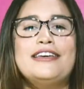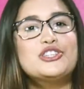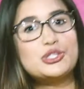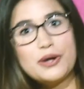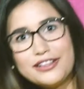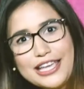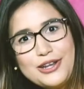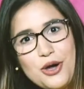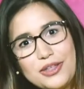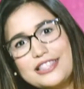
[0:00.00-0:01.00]
just want to let
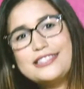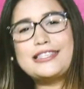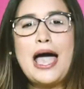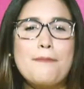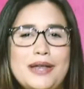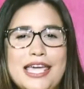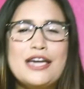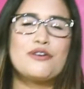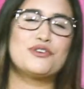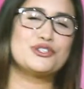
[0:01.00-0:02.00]
you know this is
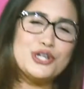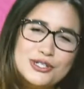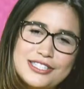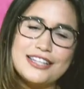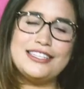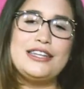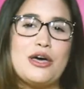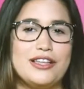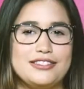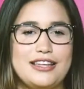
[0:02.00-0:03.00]
happening, or if your skirt's tucked in,
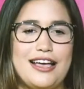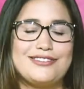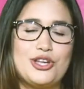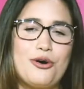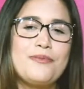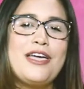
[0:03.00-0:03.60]
all that stuff. So